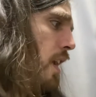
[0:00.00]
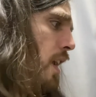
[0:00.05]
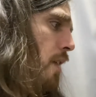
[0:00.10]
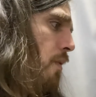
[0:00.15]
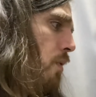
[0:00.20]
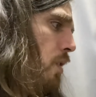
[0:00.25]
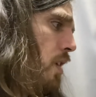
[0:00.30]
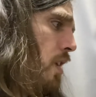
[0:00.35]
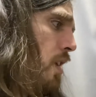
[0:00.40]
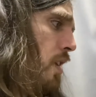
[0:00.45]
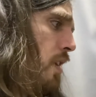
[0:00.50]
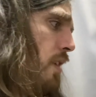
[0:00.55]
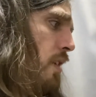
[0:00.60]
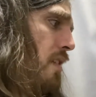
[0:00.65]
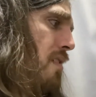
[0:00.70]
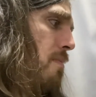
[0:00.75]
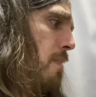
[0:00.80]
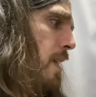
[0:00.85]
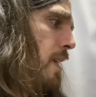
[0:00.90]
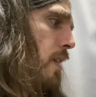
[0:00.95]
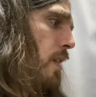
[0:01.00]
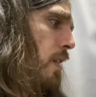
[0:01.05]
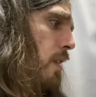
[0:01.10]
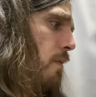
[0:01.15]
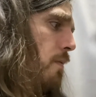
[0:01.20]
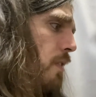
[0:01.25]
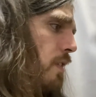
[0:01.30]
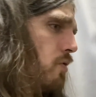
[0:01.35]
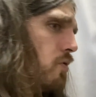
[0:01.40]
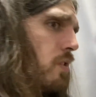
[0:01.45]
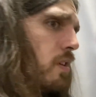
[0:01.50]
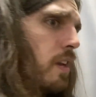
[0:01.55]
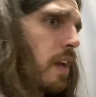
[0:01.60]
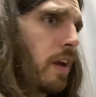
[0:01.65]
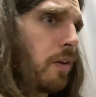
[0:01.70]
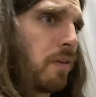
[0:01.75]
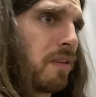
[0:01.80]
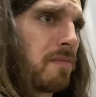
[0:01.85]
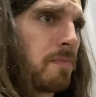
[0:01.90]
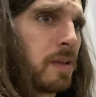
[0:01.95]
African speculative fiction,
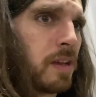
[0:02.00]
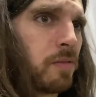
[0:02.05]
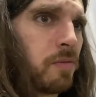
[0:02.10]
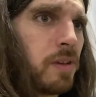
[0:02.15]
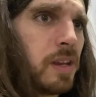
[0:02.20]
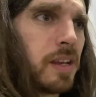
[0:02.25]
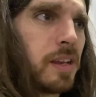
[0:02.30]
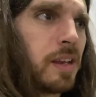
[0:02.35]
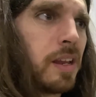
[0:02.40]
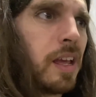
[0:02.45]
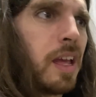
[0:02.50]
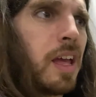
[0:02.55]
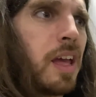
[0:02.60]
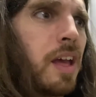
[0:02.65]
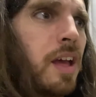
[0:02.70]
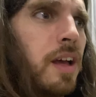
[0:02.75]
how it's being written,